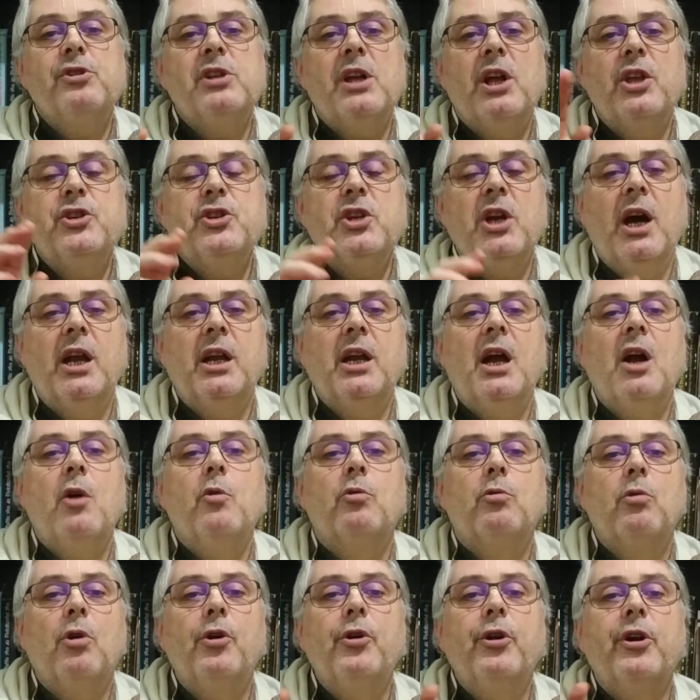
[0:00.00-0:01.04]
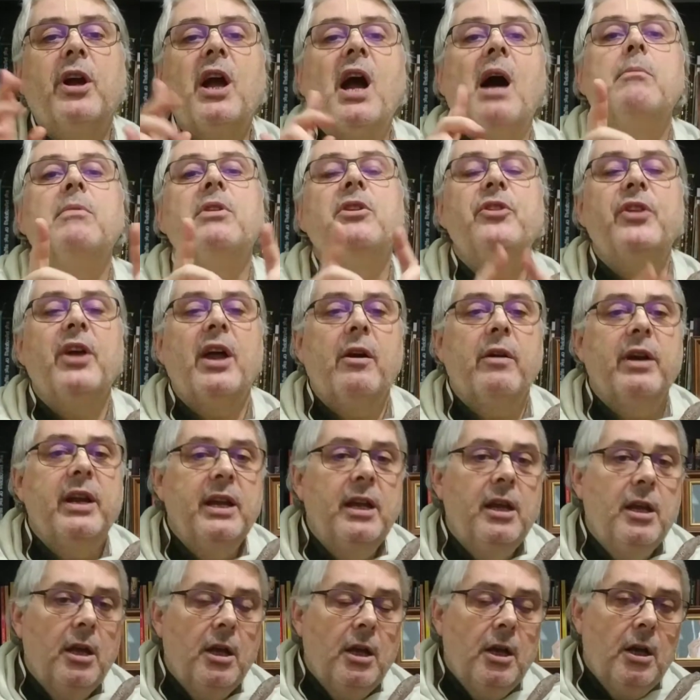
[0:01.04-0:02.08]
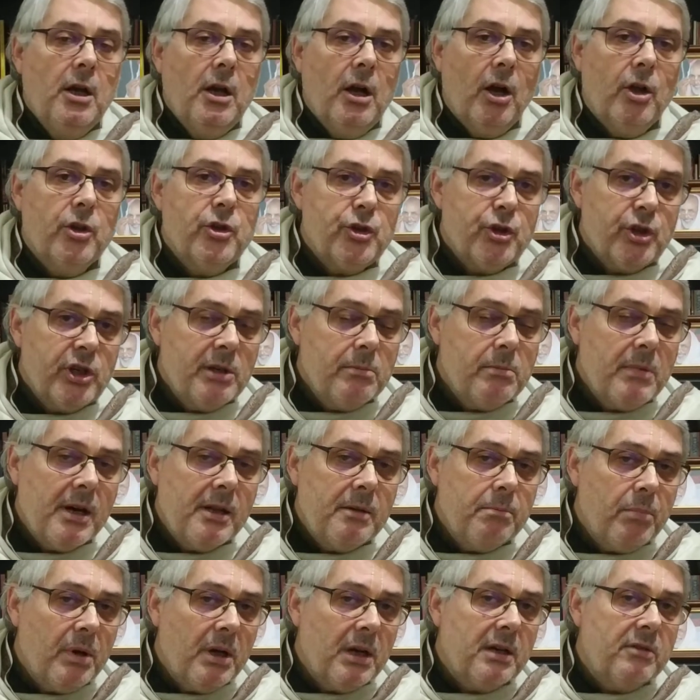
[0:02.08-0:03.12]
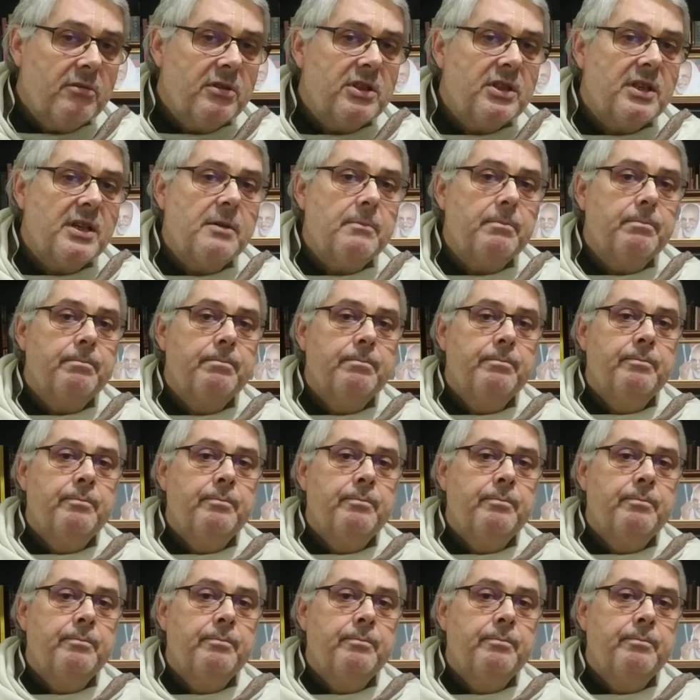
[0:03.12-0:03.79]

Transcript: Acharya who wrote a commentary on Srimad Bhagavatam,